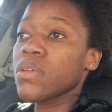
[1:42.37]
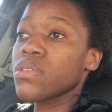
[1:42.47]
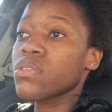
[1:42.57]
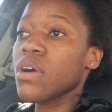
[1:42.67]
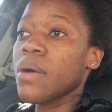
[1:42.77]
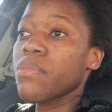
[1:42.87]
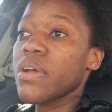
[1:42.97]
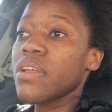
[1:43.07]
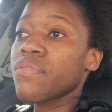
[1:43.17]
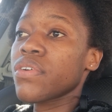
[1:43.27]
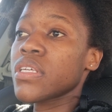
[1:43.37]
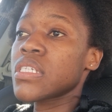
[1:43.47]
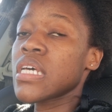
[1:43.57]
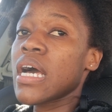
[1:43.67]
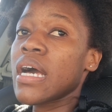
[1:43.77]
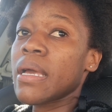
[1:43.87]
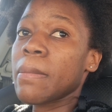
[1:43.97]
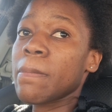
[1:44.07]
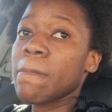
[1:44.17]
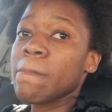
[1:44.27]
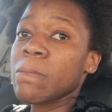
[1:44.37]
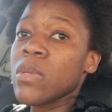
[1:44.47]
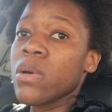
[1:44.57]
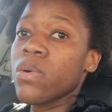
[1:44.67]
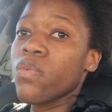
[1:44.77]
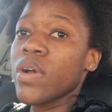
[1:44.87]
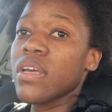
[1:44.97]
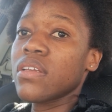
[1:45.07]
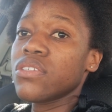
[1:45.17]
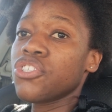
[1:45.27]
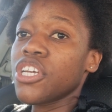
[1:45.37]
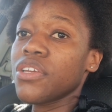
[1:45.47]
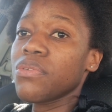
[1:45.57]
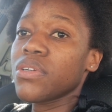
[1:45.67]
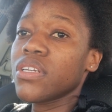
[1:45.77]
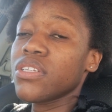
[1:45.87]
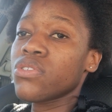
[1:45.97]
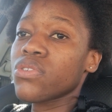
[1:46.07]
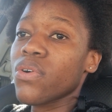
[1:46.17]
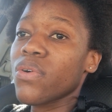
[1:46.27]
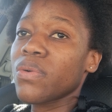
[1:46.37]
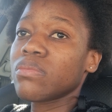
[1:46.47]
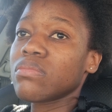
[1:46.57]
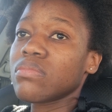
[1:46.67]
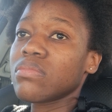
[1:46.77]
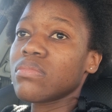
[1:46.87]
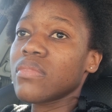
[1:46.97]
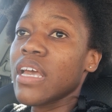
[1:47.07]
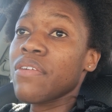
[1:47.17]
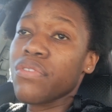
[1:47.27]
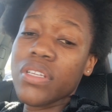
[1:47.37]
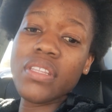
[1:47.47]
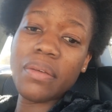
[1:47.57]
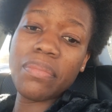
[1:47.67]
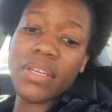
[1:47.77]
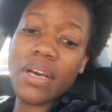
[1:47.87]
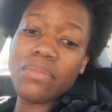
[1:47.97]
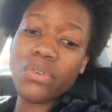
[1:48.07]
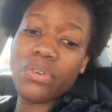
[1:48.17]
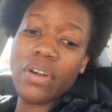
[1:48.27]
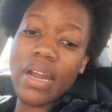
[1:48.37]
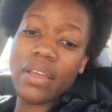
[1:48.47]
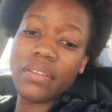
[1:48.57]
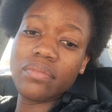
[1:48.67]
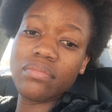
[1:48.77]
So I'm waiting for the time when genuinely so everything becomes alright.